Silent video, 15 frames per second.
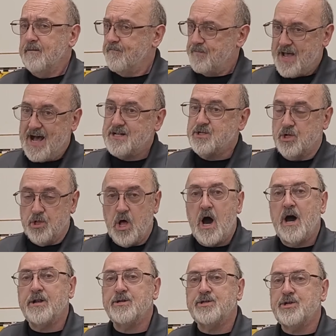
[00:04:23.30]
That's a
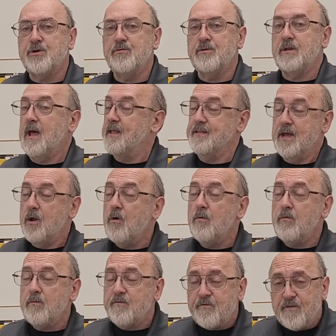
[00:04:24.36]
lot of shooting, and they
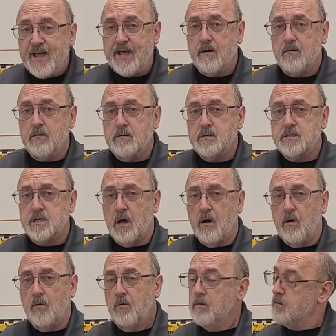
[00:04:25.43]
don't fail.
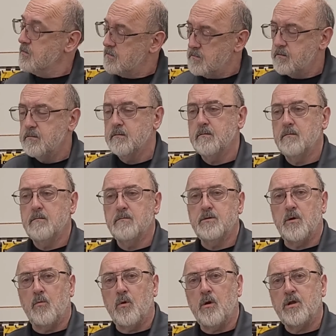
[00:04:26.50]
So
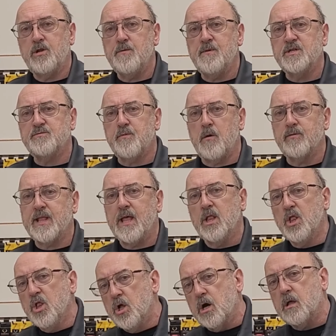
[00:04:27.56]
don't worry too much about what they
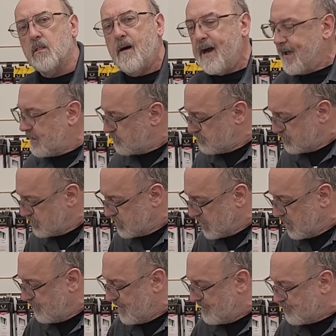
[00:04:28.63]
look like. A
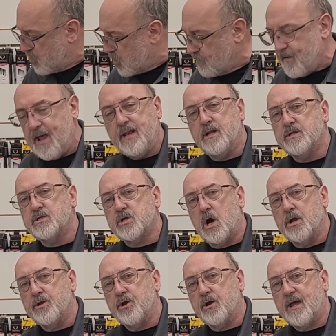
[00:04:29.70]
little bit more maintenance
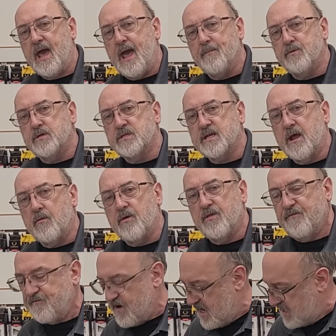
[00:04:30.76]
on your cables to get rid of
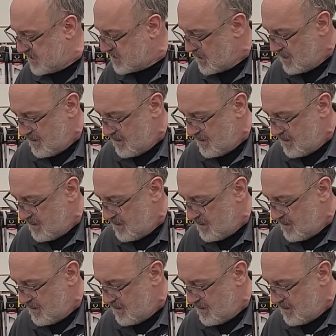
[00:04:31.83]
the fuzz,